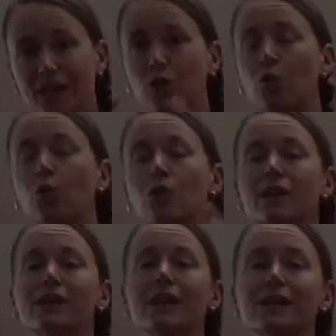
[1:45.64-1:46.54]
of
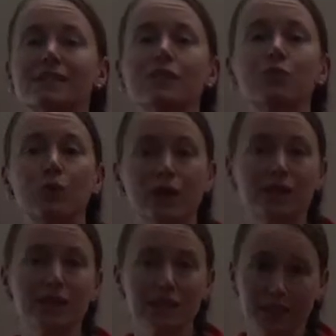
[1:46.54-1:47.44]
organizing where
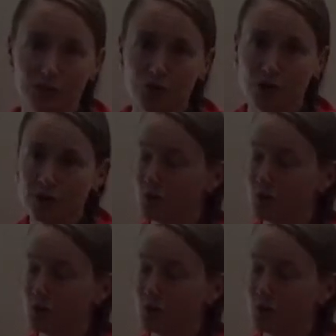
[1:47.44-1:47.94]
the electrons